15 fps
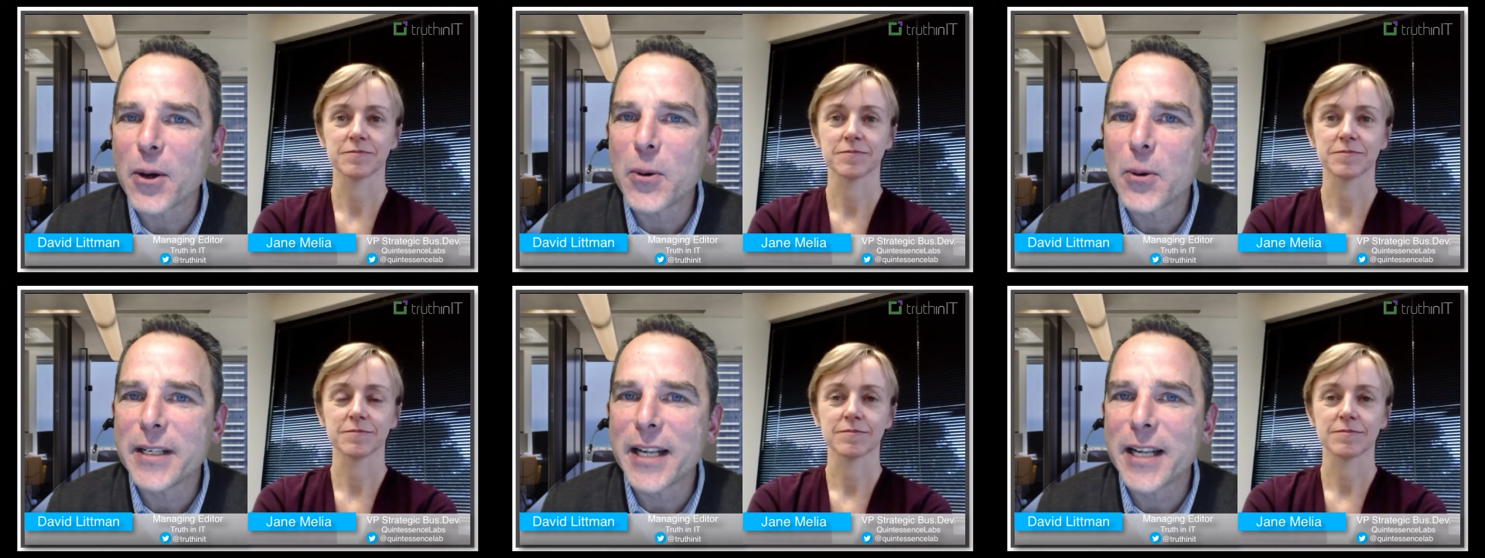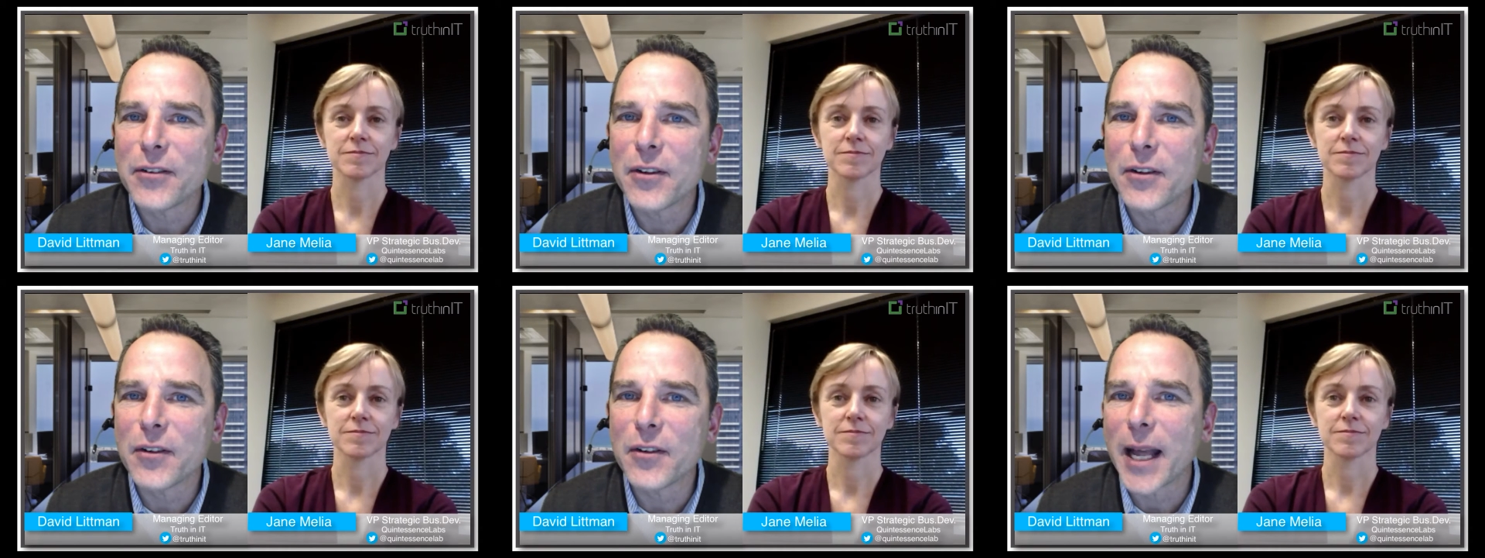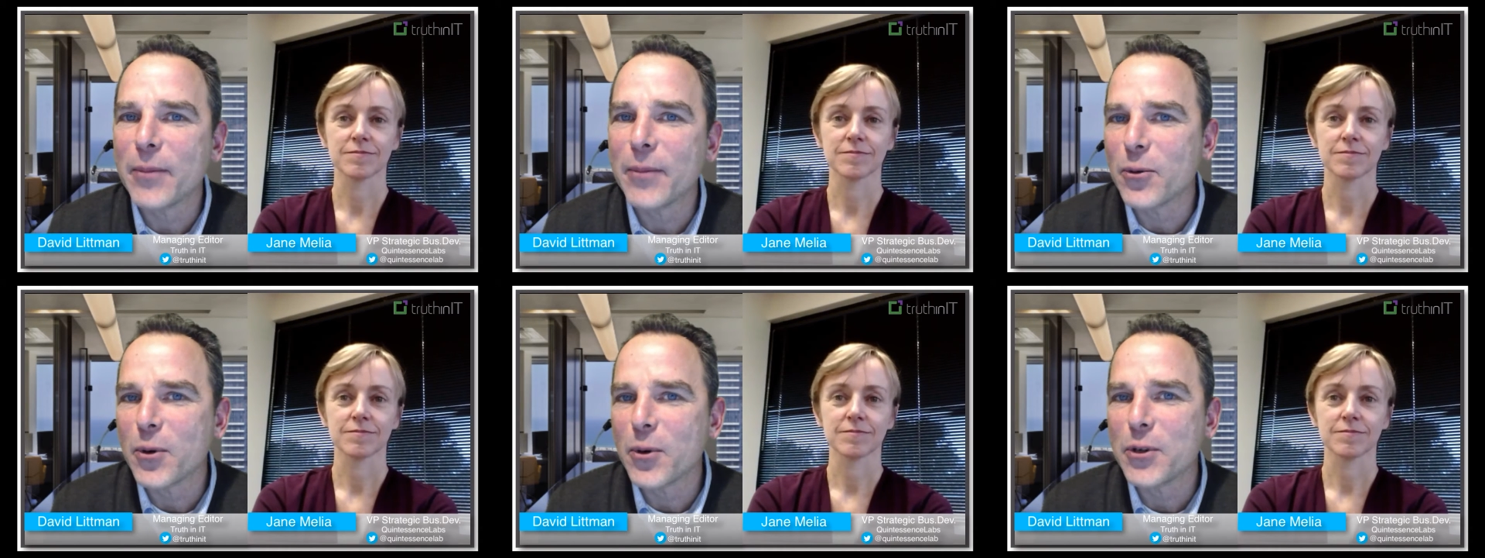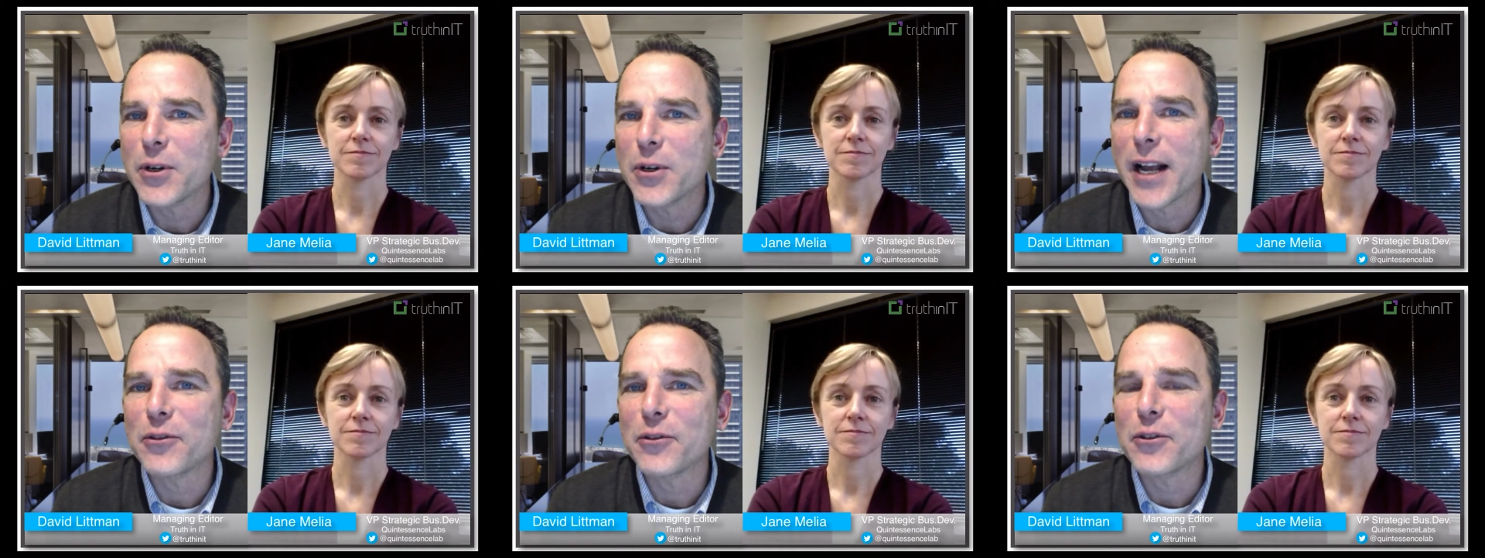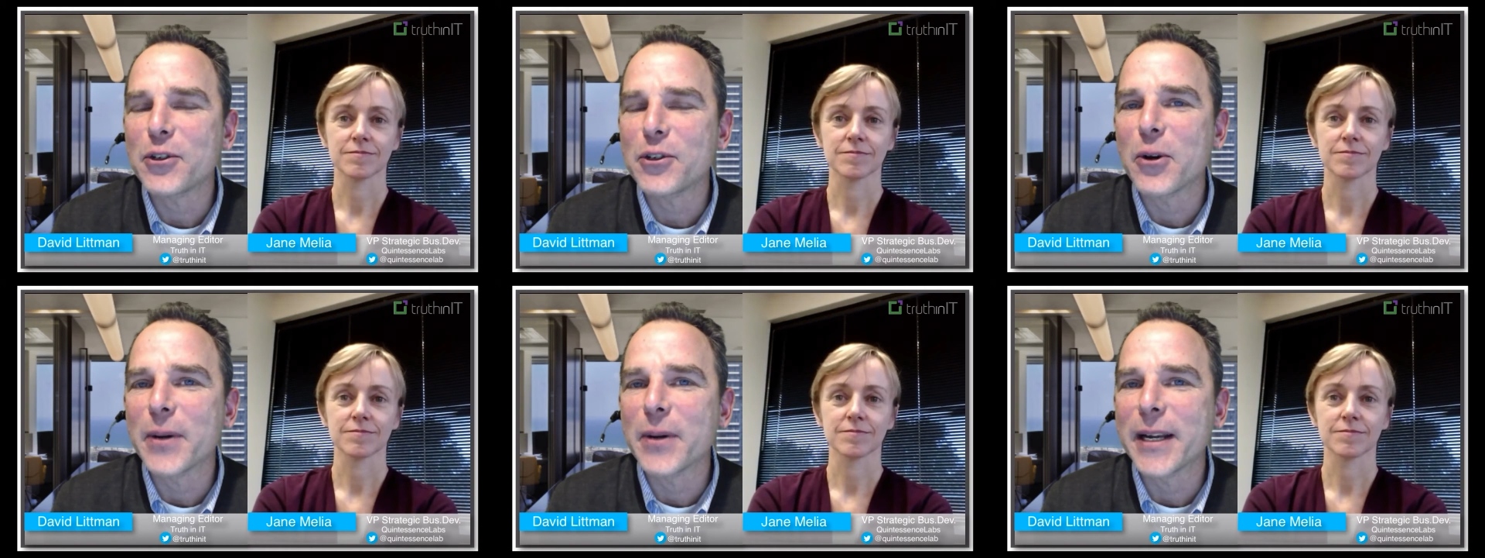Speaker 1: bit about Quintessence Labs and what you
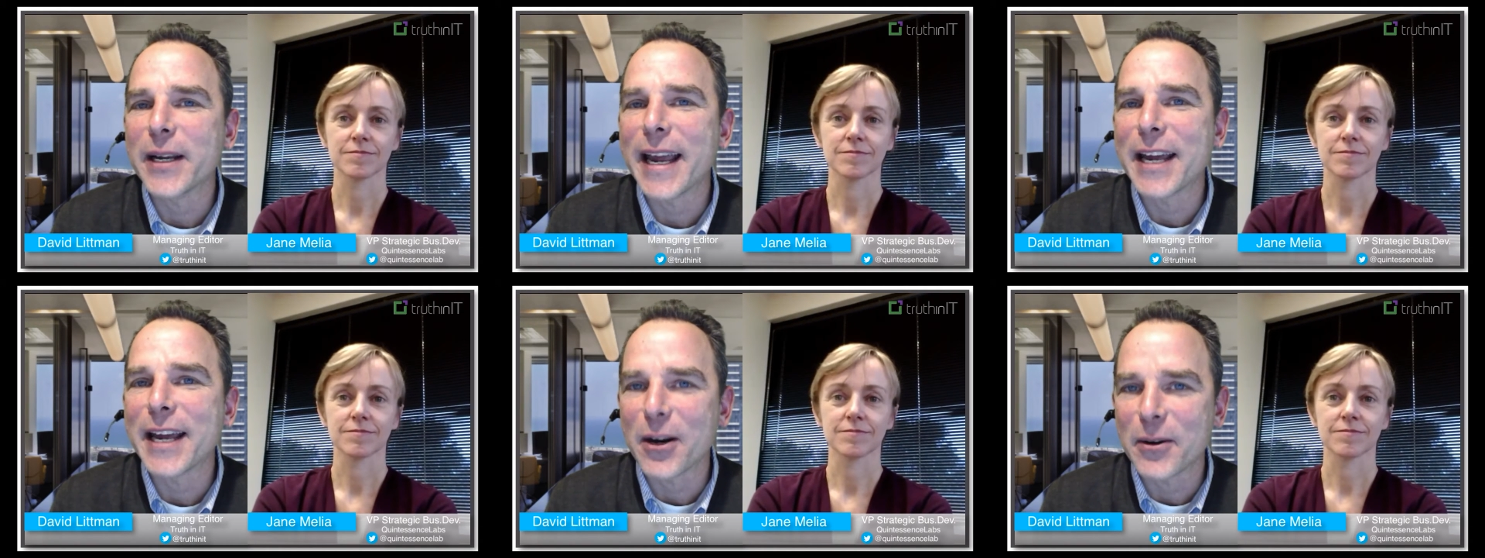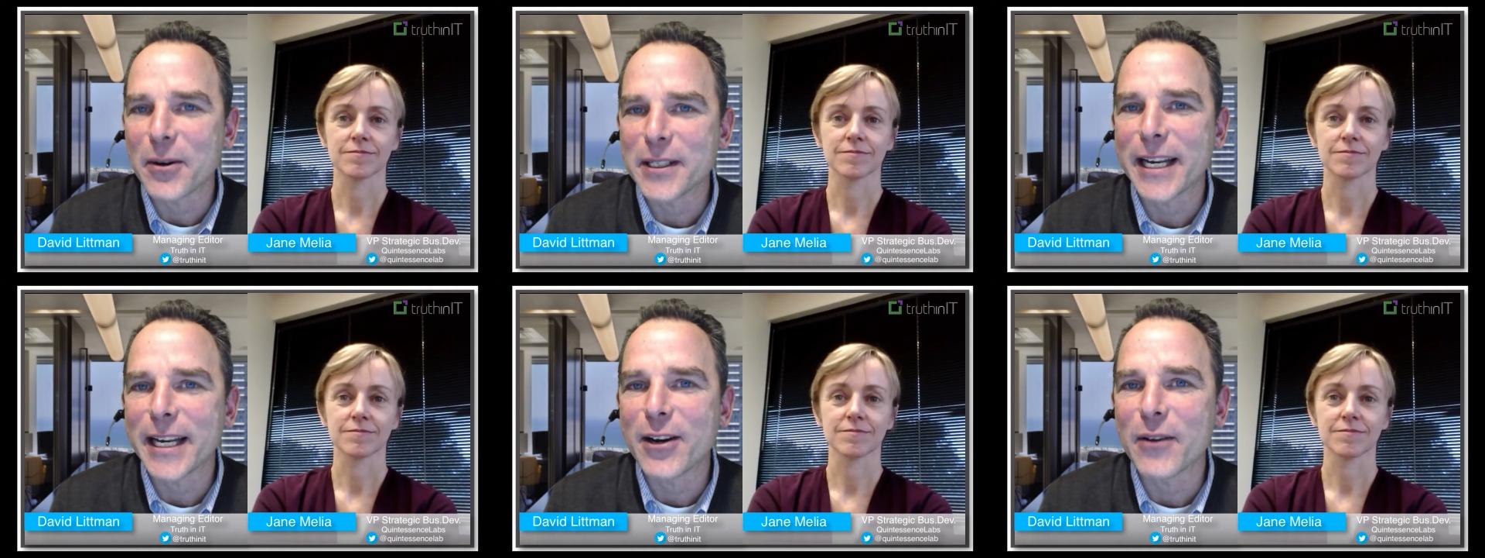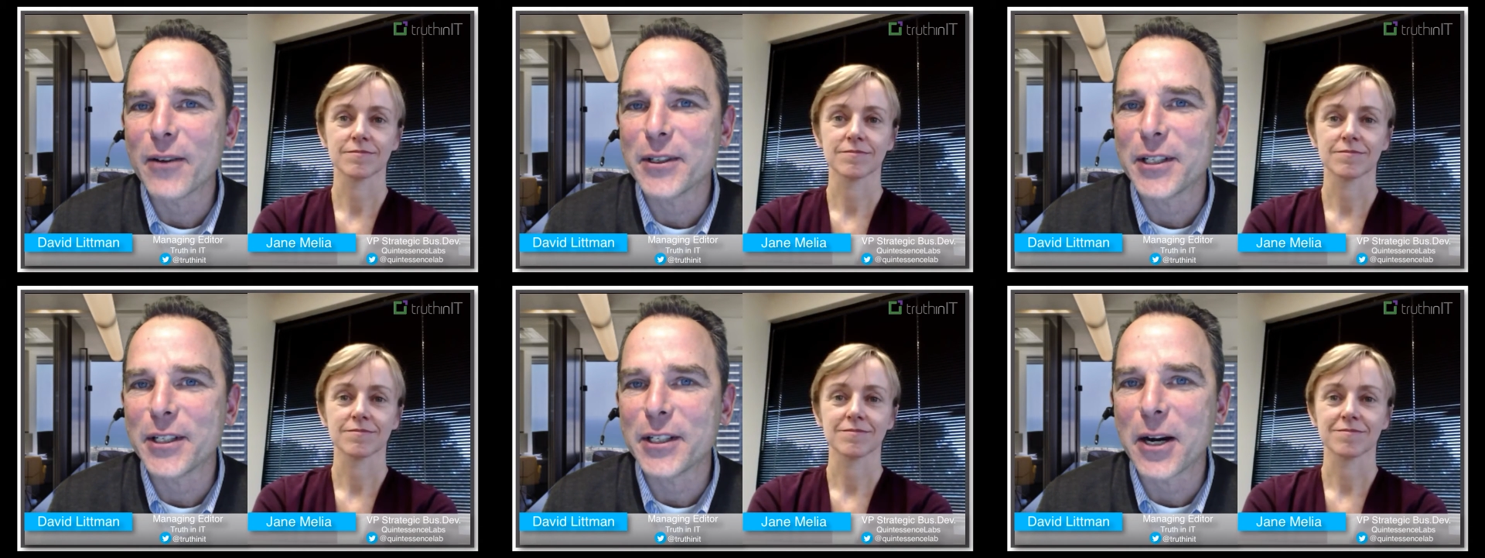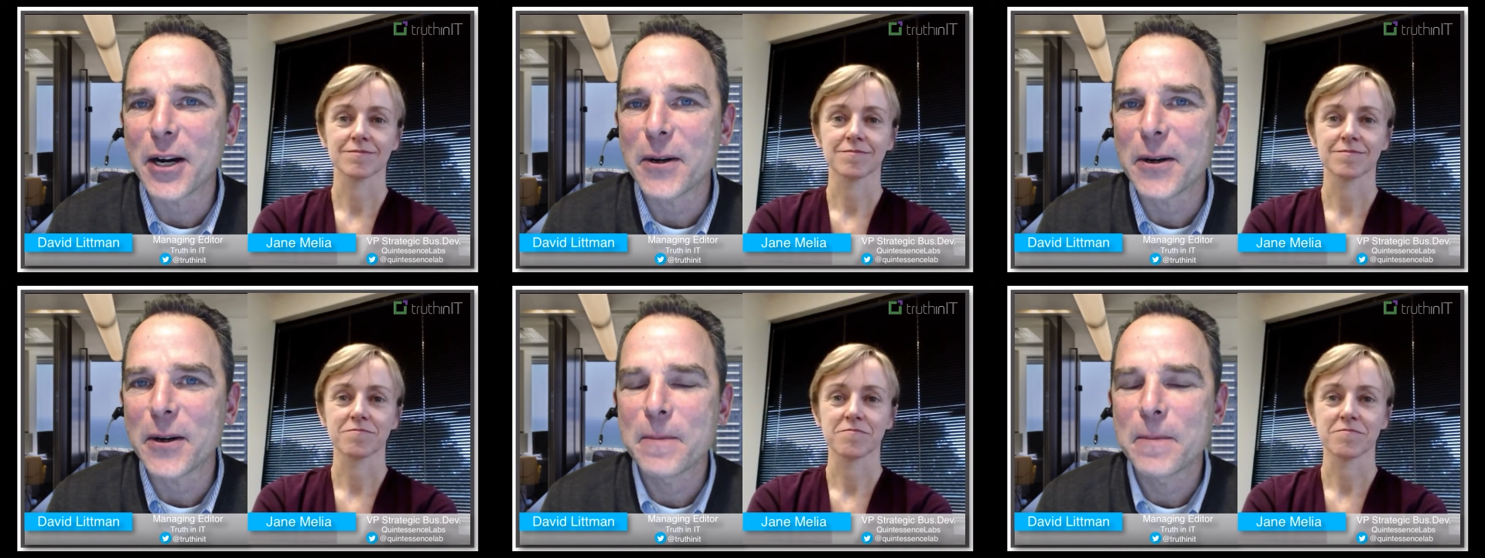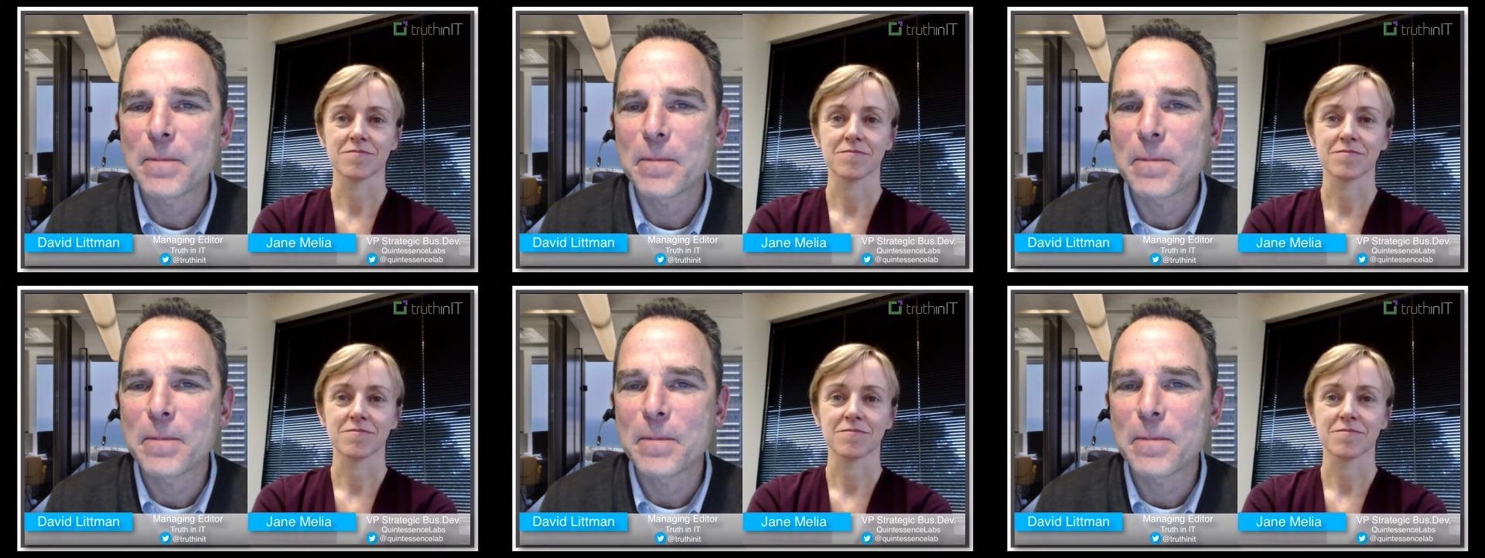guys are showing at RSA conference this year.